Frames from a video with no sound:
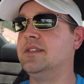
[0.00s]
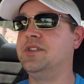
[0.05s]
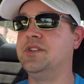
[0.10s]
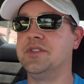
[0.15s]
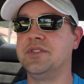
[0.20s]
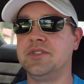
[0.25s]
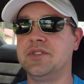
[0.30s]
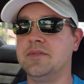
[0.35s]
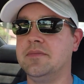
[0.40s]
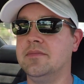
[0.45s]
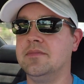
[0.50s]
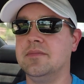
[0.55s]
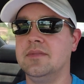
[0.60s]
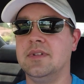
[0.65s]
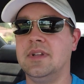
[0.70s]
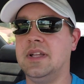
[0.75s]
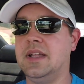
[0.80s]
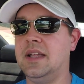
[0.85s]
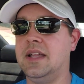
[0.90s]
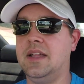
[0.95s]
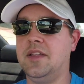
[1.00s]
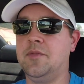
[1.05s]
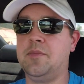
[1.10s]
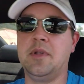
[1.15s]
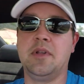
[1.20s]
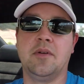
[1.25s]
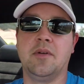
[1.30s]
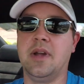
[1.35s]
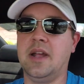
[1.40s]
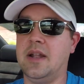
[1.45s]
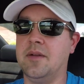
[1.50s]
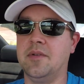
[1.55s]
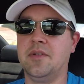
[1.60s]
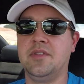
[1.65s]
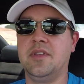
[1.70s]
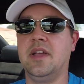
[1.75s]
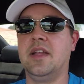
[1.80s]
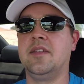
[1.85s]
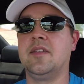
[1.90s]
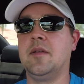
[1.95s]
it's been great ever
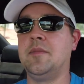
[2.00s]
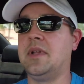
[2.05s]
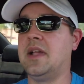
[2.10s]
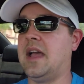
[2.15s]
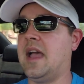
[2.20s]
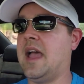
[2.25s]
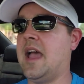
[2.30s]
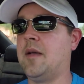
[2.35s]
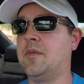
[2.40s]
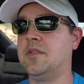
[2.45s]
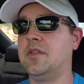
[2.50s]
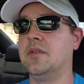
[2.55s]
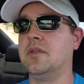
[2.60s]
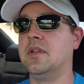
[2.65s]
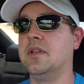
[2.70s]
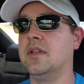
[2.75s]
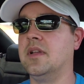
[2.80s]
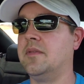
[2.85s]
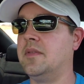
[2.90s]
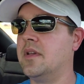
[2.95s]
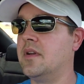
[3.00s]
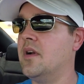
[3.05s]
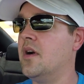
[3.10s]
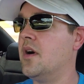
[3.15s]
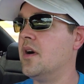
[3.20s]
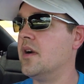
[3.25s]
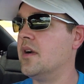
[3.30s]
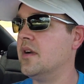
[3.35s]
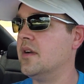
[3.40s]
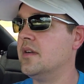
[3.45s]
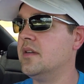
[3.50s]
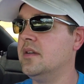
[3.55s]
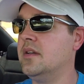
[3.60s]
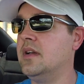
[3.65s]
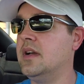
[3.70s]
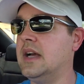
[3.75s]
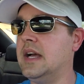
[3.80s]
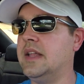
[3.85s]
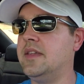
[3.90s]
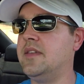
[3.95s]
since. I mean, I absolutely love the car.
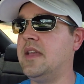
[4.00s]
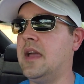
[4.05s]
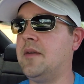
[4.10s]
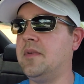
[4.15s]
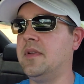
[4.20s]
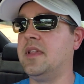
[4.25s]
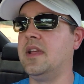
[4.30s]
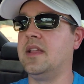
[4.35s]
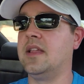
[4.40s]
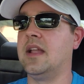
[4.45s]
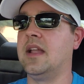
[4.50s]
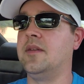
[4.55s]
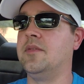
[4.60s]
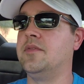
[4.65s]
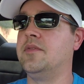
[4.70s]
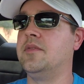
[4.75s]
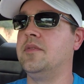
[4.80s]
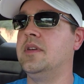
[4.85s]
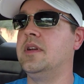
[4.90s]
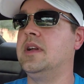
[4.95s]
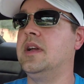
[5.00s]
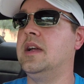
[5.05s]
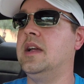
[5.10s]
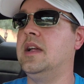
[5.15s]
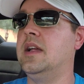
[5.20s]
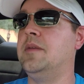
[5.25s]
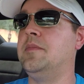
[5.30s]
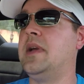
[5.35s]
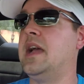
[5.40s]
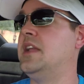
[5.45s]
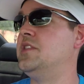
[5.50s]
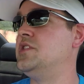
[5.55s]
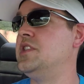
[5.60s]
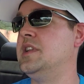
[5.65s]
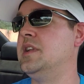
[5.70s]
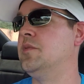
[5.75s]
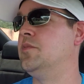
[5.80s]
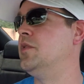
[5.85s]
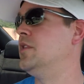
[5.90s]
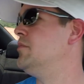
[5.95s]
It's everything that I've
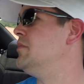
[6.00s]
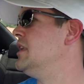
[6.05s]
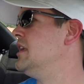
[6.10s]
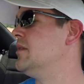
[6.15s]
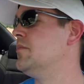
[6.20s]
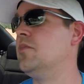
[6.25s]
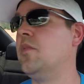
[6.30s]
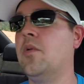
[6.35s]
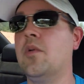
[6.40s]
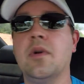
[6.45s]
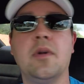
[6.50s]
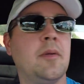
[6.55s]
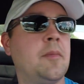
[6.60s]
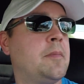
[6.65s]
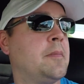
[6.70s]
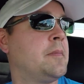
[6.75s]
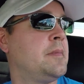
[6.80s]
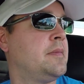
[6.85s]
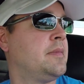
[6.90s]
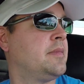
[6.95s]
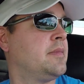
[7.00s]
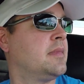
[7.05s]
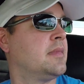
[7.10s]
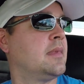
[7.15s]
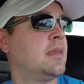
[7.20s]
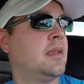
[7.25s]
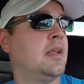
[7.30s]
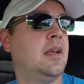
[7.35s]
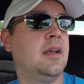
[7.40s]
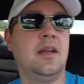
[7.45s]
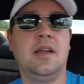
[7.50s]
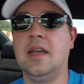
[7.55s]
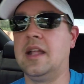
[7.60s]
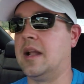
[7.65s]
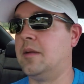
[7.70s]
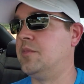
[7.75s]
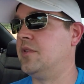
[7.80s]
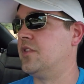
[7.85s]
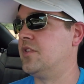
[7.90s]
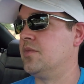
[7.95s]
imagined it would be and more.
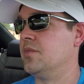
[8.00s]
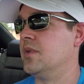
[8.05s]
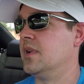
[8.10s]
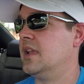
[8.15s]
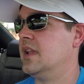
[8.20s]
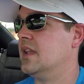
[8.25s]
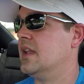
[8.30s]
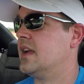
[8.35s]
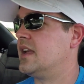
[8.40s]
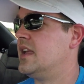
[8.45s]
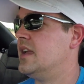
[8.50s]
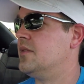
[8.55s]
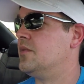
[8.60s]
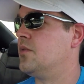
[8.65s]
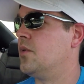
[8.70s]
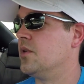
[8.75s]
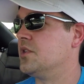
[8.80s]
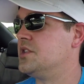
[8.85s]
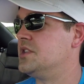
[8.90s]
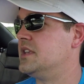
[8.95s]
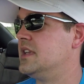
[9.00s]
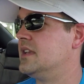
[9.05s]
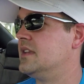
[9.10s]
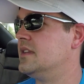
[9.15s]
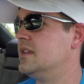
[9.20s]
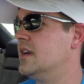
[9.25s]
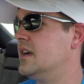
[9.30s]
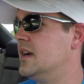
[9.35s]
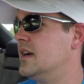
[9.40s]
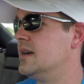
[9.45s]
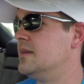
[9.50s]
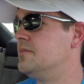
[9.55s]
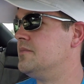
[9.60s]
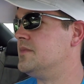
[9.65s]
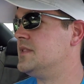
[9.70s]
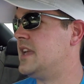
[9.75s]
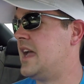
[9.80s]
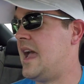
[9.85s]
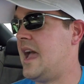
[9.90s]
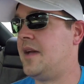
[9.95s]
And I'm just really lucky and fortunate
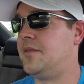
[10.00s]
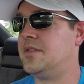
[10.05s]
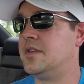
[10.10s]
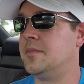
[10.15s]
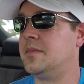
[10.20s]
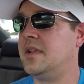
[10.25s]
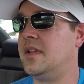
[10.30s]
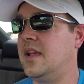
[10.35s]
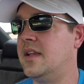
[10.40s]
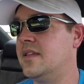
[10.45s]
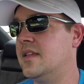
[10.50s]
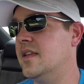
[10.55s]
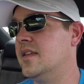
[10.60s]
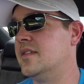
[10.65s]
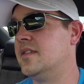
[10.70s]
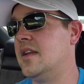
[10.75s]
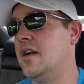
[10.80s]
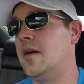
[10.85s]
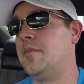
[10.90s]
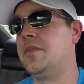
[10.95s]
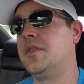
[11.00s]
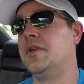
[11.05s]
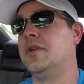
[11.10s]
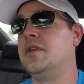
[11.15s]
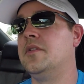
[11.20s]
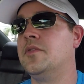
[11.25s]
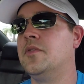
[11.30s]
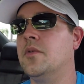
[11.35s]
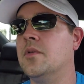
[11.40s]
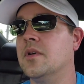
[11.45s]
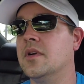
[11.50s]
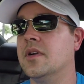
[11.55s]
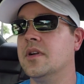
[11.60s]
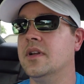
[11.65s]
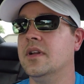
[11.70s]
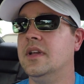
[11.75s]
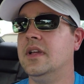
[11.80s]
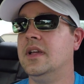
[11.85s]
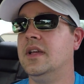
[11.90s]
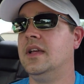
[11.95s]
to have something like this. Now, I'm 34,
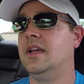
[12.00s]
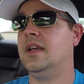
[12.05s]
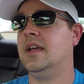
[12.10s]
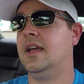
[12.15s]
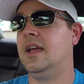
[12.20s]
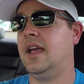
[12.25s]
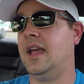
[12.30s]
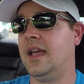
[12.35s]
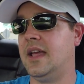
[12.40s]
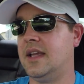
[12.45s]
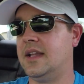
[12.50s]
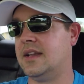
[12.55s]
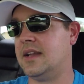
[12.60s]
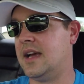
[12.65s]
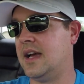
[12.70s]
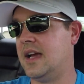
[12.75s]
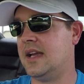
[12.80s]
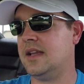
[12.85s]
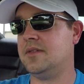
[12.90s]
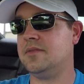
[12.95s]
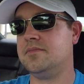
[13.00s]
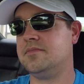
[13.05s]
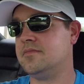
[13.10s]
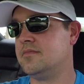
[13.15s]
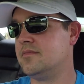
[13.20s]
and I